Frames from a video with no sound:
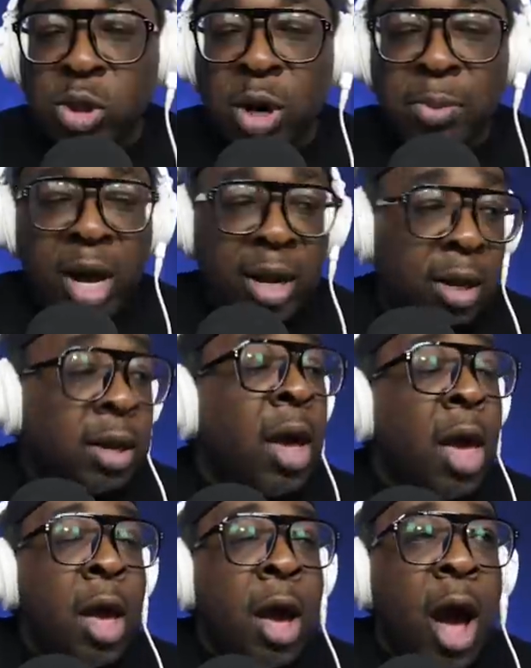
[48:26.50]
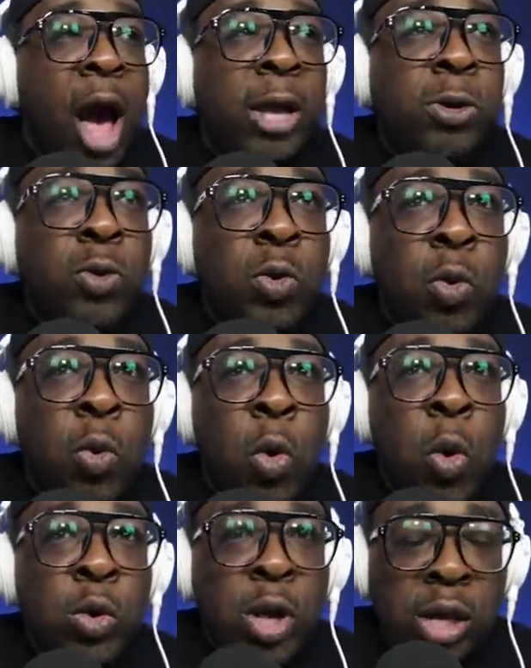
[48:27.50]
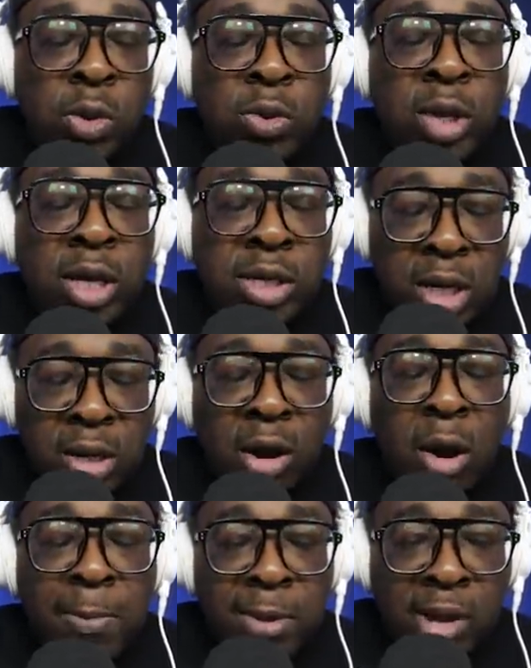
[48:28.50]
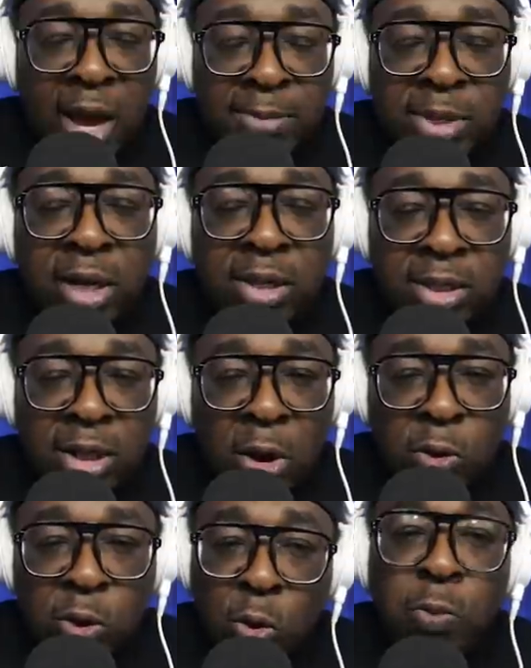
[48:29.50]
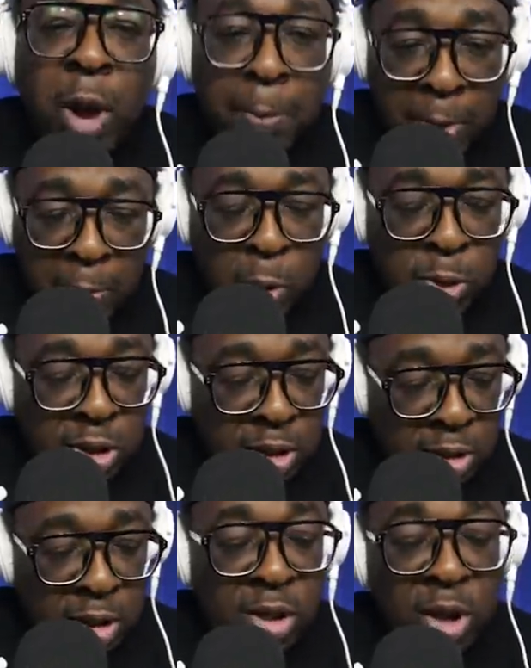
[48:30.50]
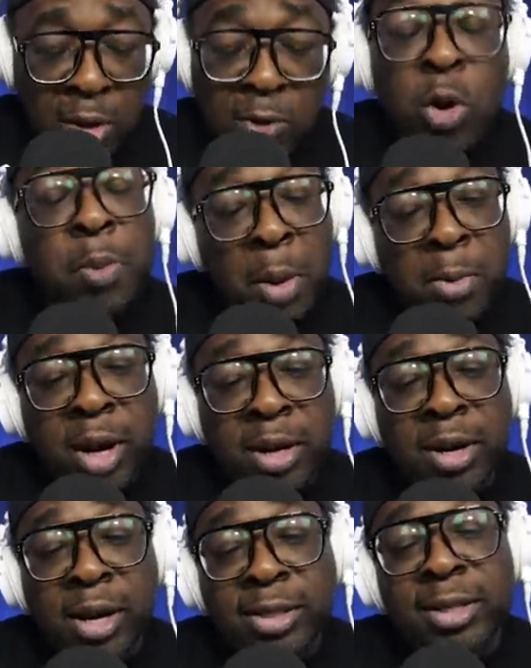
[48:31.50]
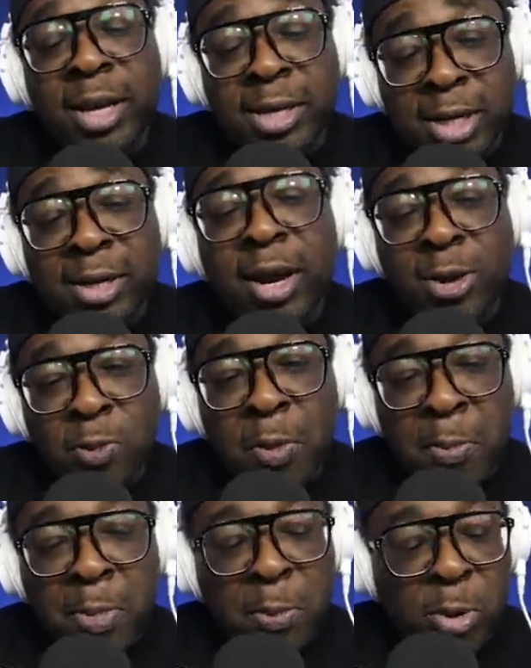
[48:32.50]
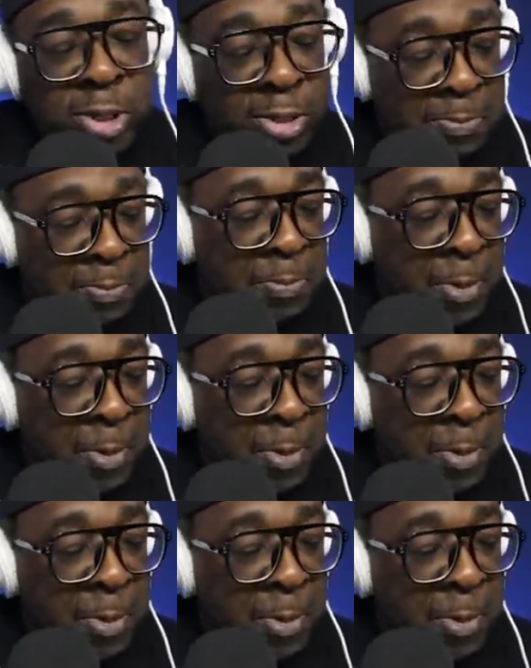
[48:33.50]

Sugar Minott, I knew that you DJed a couple times on his song, Youth Man Promotion. You, you remember any nights DJing on Youth Man Promotion?